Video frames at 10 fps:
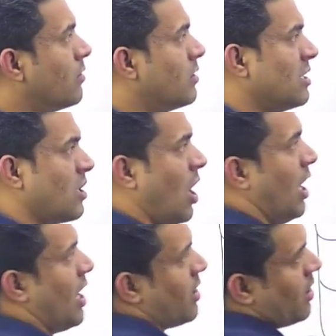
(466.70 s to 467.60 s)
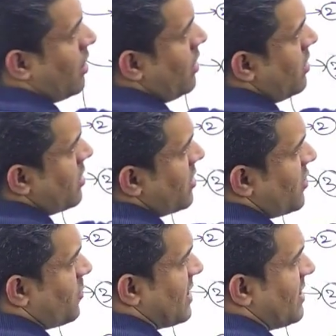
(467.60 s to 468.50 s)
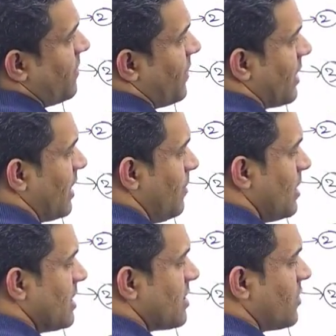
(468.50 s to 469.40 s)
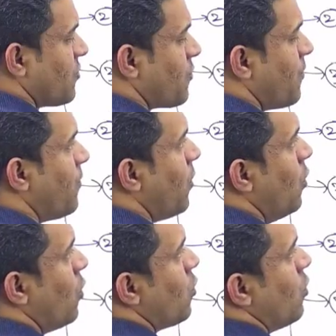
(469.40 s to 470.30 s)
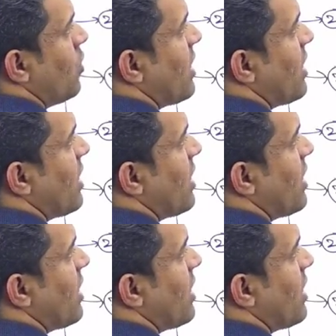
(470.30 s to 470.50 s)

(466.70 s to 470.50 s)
These all are the specifically measured four